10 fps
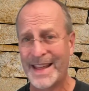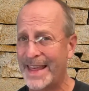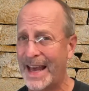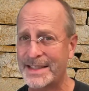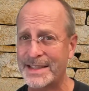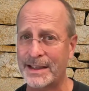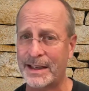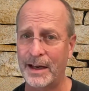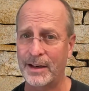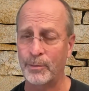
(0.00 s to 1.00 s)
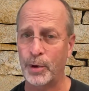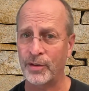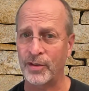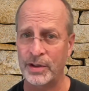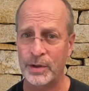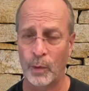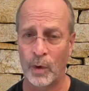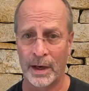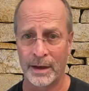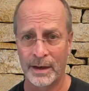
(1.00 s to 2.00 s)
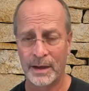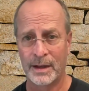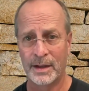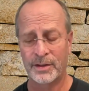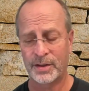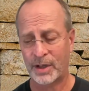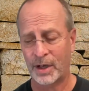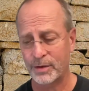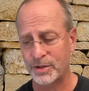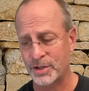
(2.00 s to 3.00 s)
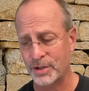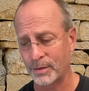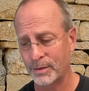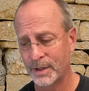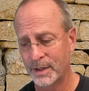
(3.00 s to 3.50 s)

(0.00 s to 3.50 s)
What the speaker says: That's the kind of person you want to coach you.